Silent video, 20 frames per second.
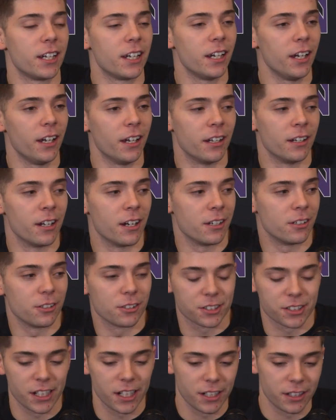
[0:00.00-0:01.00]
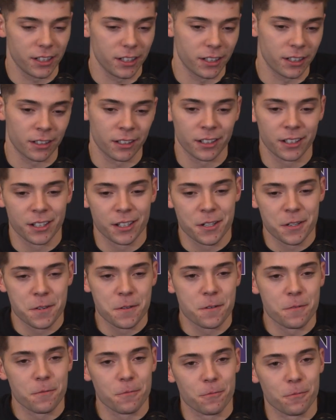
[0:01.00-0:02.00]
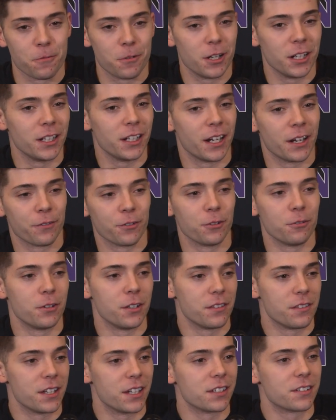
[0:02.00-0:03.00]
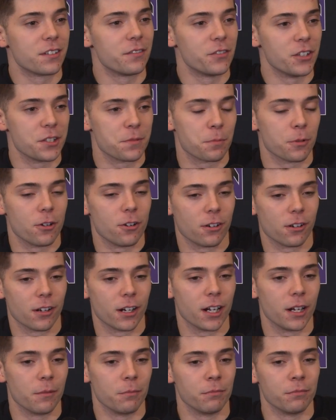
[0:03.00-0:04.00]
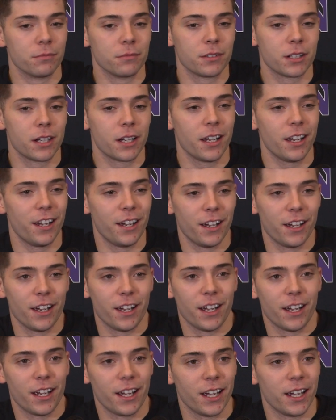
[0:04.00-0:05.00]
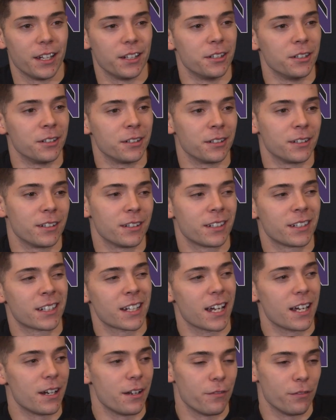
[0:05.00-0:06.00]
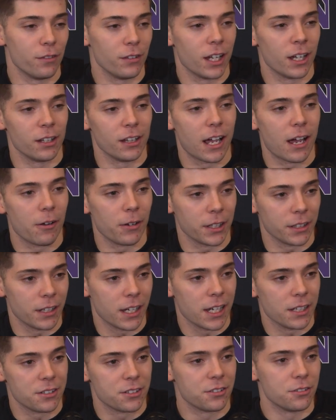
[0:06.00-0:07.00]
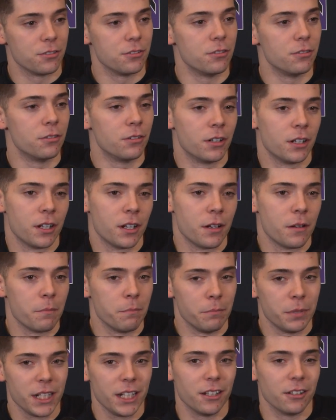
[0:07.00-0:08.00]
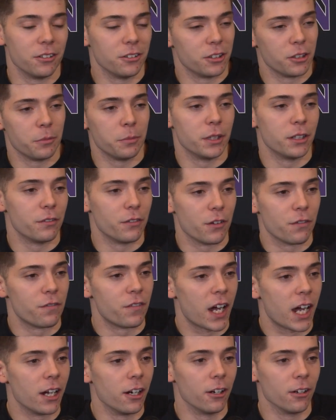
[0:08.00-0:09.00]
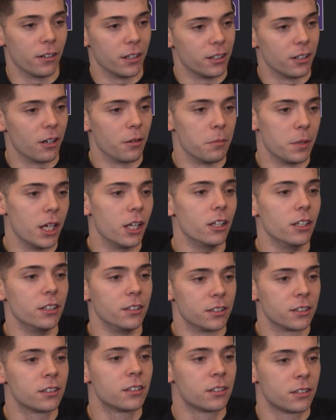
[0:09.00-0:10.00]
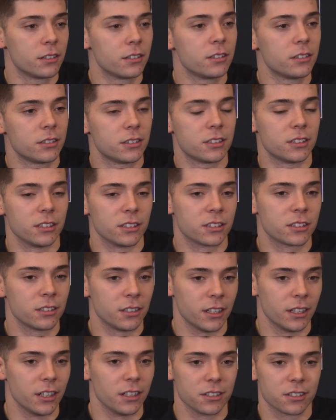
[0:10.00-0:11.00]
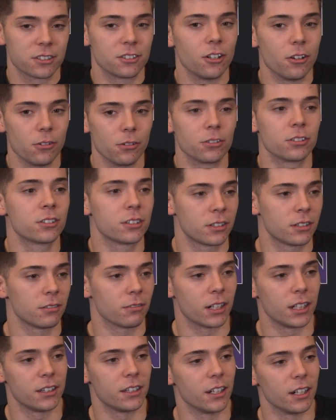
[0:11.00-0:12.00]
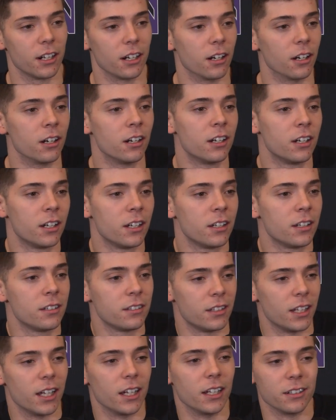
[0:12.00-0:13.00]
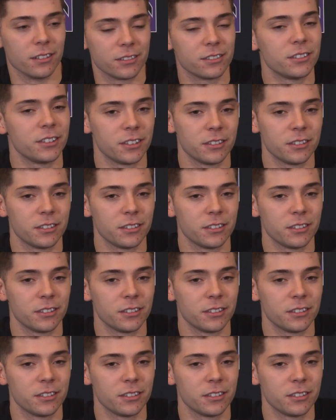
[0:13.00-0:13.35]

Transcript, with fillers: and understanding what everyone thinks of this program and kind of allowing that to be a little bit of a fire in our bellies to, and it stokes right there that